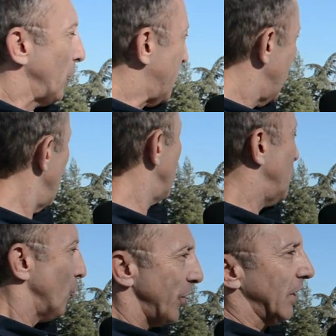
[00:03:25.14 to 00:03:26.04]
with him,
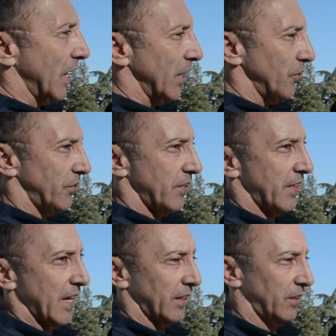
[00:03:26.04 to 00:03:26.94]
you realize
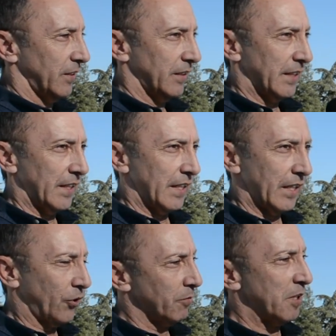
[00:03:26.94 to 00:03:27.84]
that
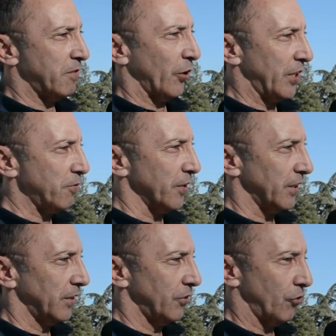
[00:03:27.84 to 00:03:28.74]
it could have been very
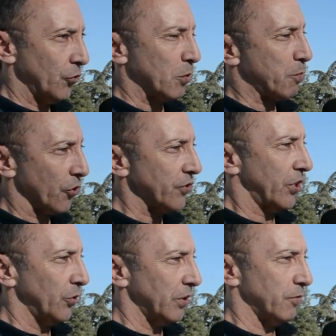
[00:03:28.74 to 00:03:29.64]
different. Jews were
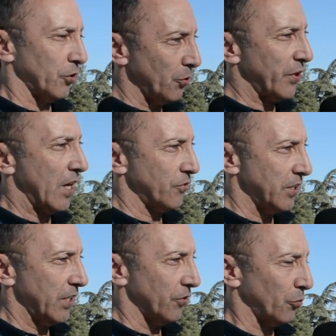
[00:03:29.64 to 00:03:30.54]
persecuted for
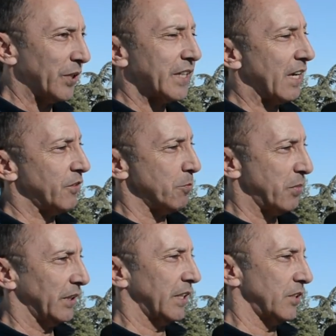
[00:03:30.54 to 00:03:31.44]
2,000 years. We didn't have the
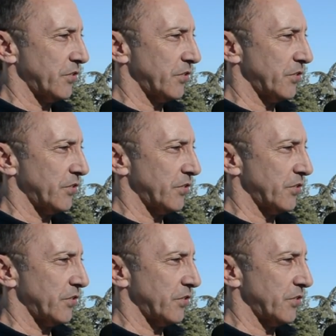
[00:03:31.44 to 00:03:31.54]
ability to